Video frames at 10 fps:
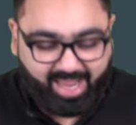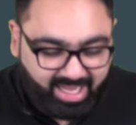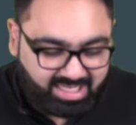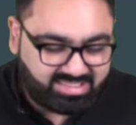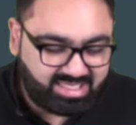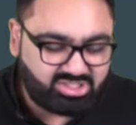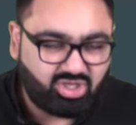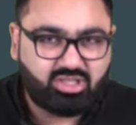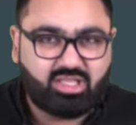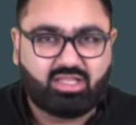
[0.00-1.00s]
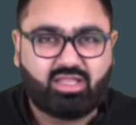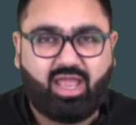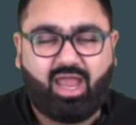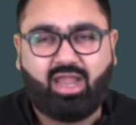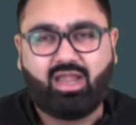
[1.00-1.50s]
Hela cells, on the
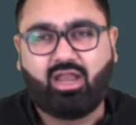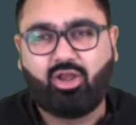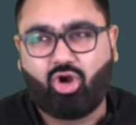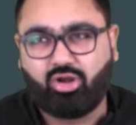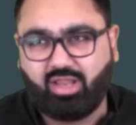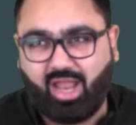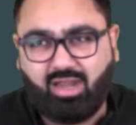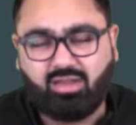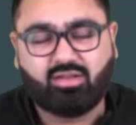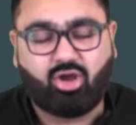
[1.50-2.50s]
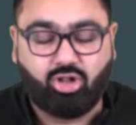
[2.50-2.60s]
other hand, are not that,